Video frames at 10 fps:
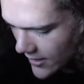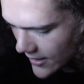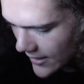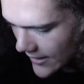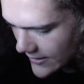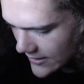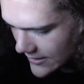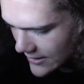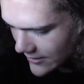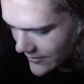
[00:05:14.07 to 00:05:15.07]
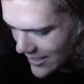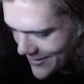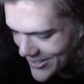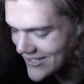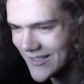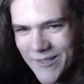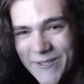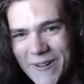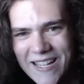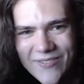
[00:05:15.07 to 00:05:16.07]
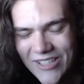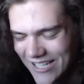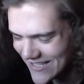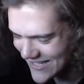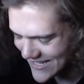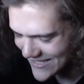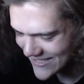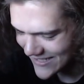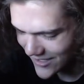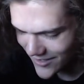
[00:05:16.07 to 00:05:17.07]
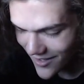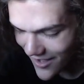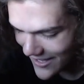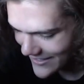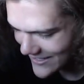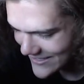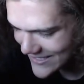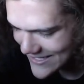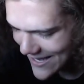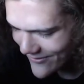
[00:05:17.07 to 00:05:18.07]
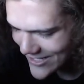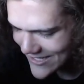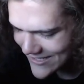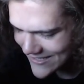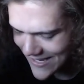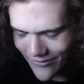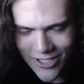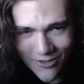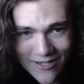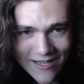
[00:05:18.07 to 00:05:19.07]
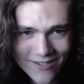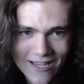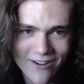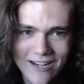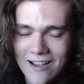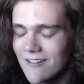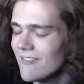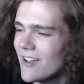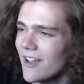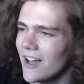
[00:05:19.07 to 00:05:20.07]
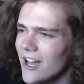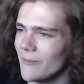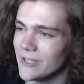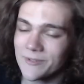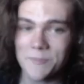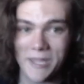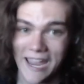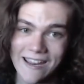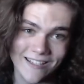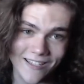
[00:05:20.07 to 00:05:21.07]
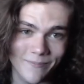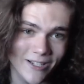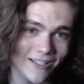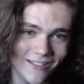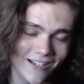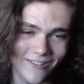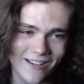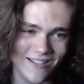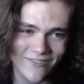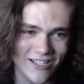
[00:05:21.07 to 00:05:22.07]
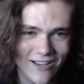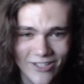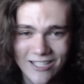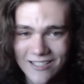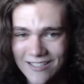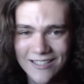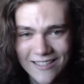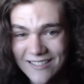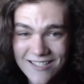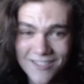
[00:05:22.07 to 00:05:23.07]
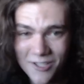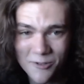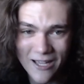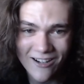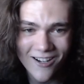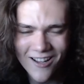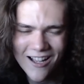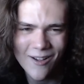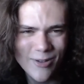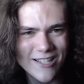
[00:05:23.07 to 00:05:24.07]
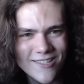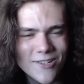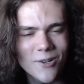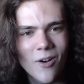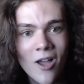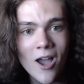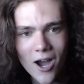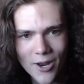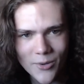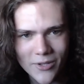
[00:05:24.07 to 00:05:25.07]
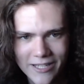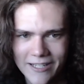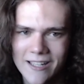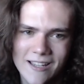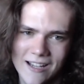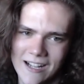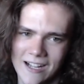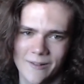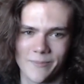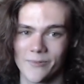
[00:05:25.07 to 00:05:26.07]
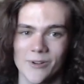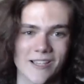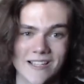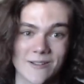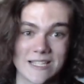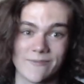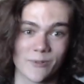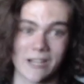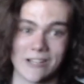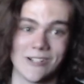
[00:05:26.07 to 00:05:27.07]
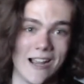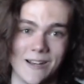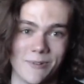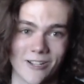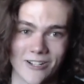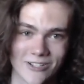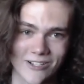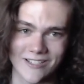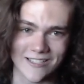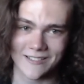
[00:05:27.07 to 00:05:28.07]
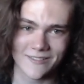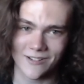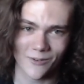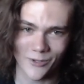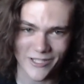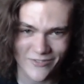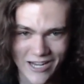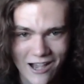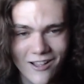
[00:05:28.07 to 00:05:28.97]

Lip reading: And, you know, now I'm just a little sweaty because it's, God, it's 77 degrees outside right now. It used to be 80, but you know, now it's 77. It's a little better, but it's still annoying. Before this, I wasn't even wearing a shirt. I had to put on a shirt to record this video.